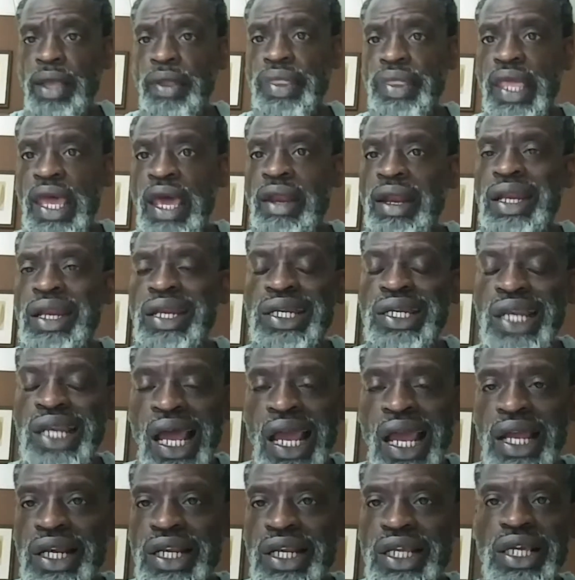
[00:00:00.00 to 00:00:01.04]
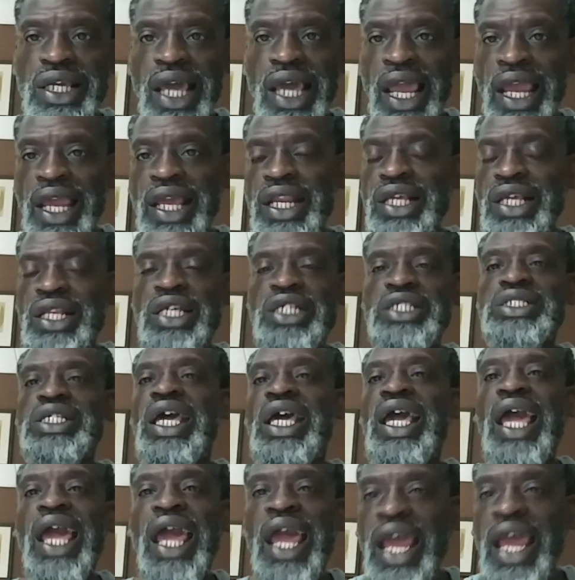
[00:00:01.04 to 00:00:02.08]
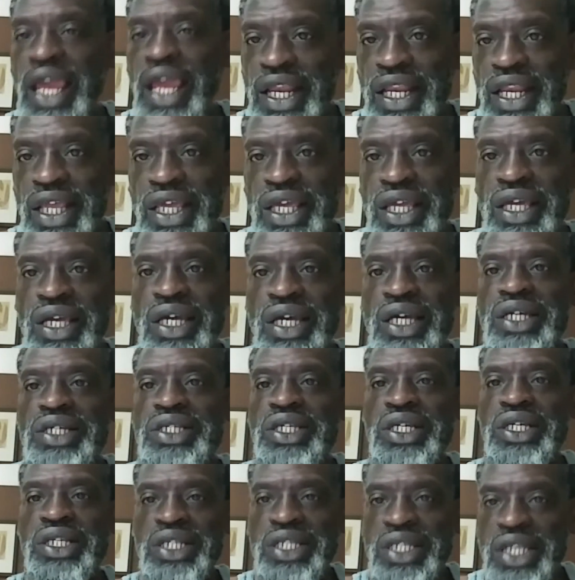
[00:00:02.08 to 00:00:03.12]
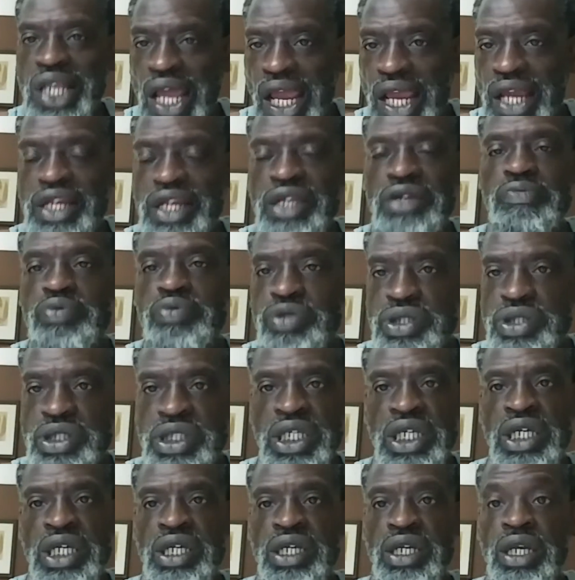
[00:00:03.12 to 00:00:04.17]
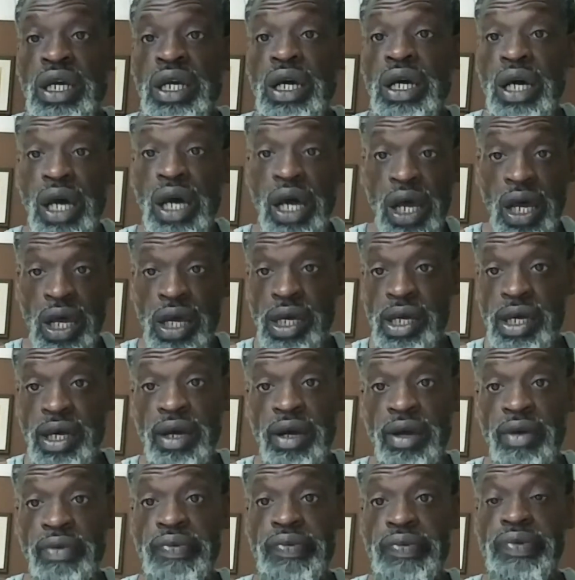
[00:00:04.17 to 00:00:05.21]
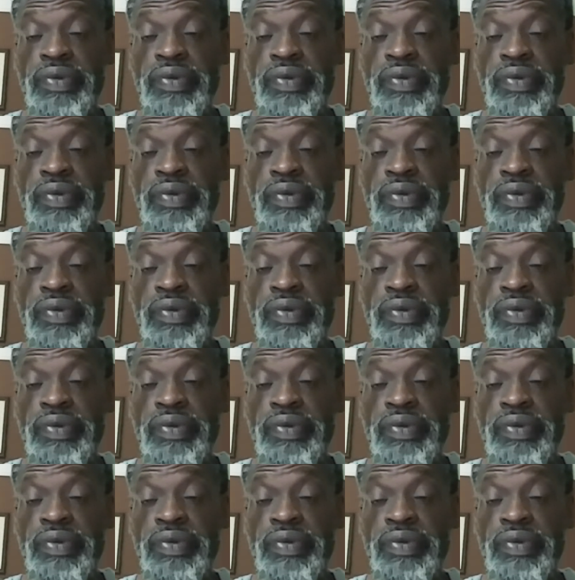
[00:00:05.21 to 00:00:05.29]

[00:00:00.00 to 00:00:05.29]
that 90, 80, let's say 80 to 90% of